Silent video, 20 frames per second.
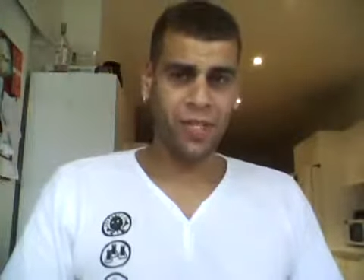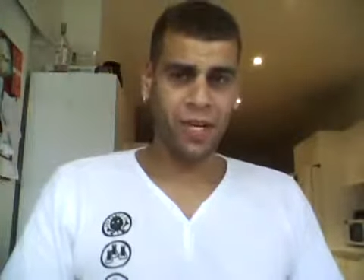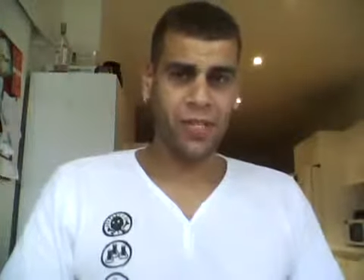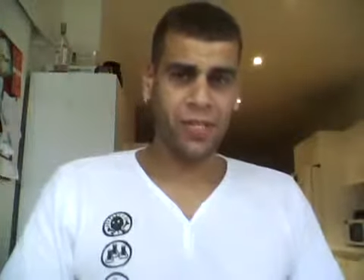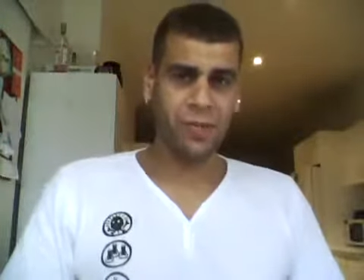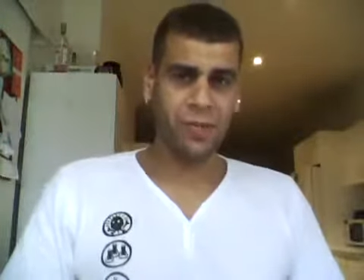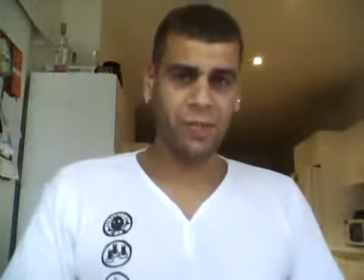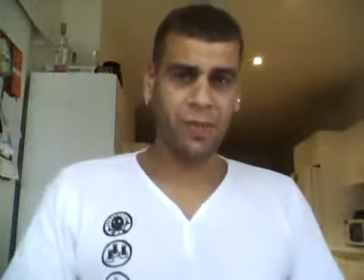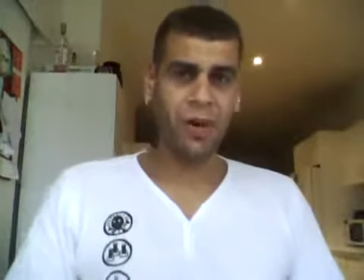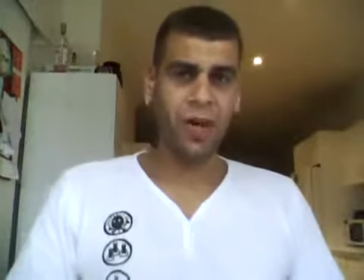you
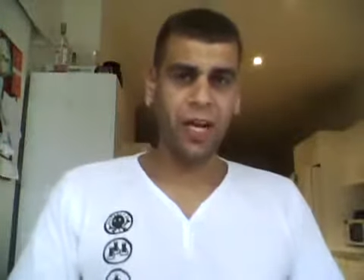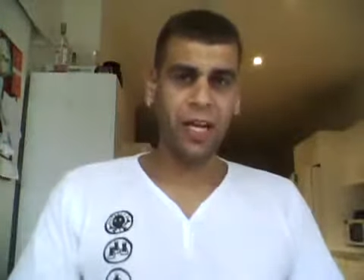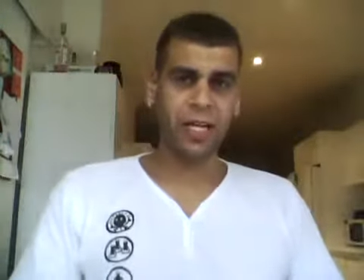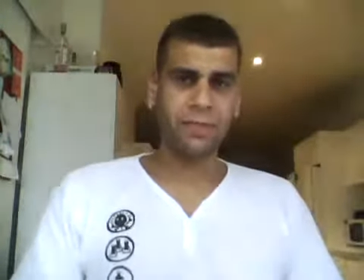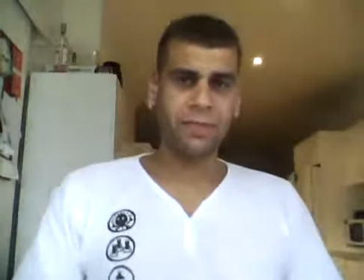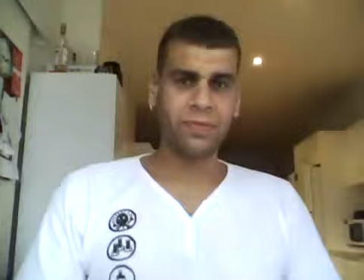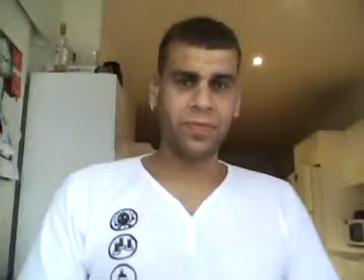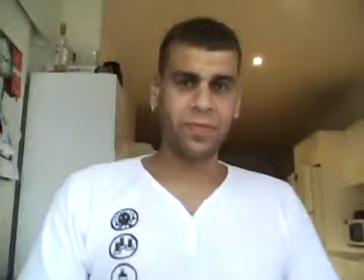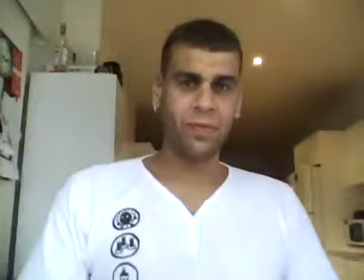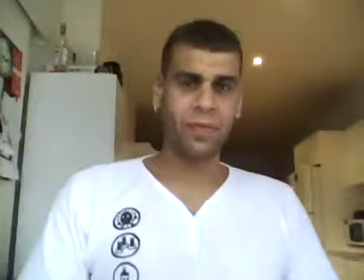know,
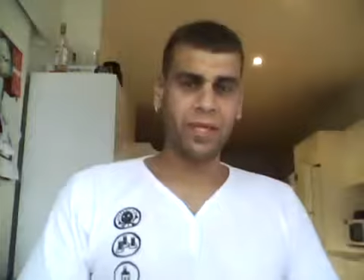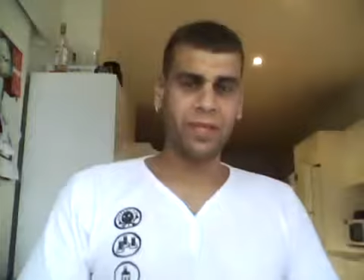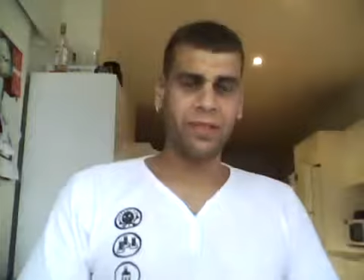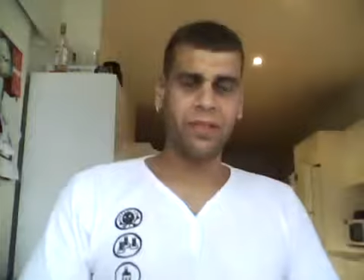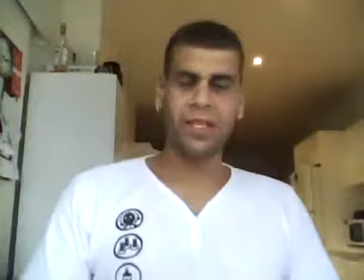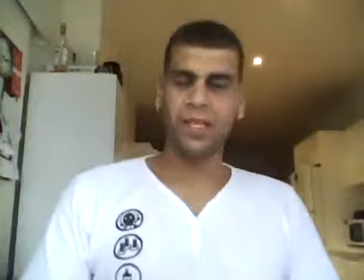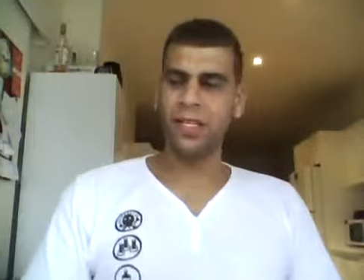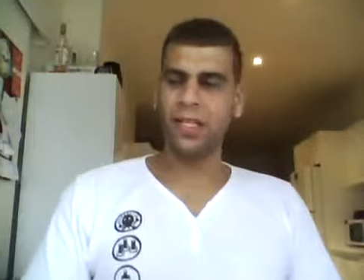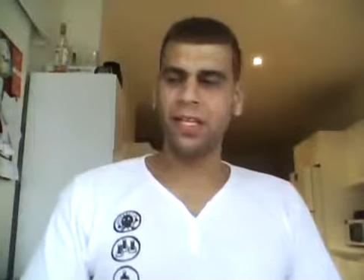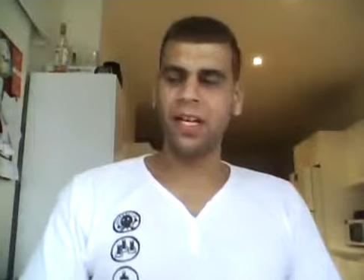supply you
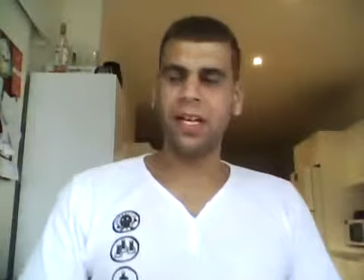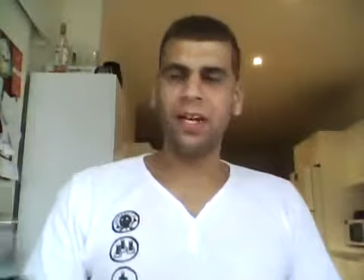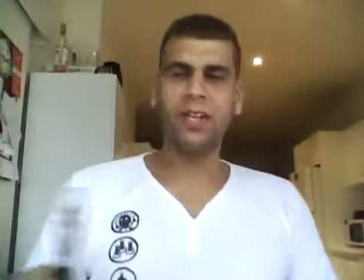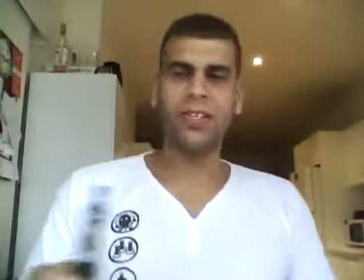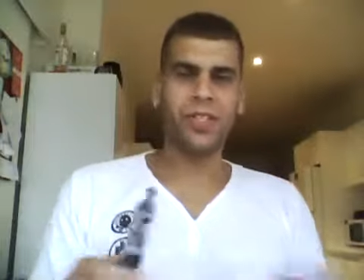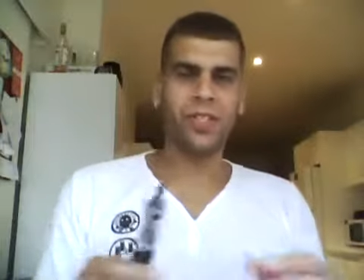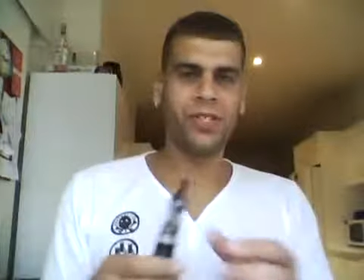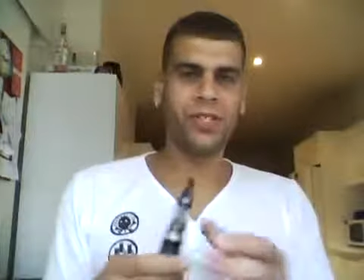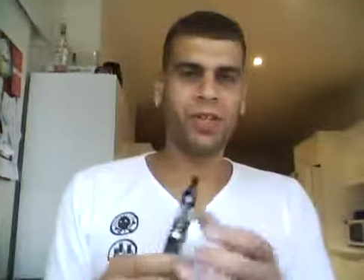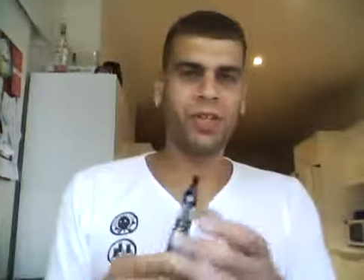with. You know,
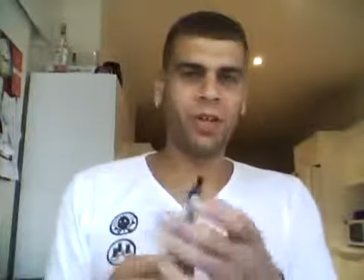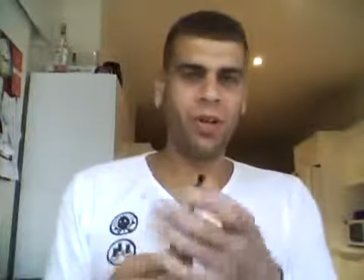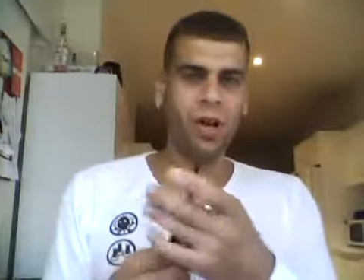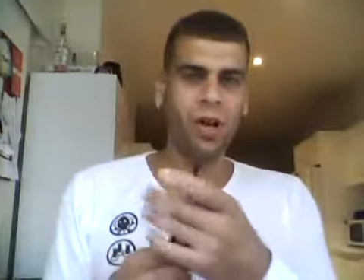it's just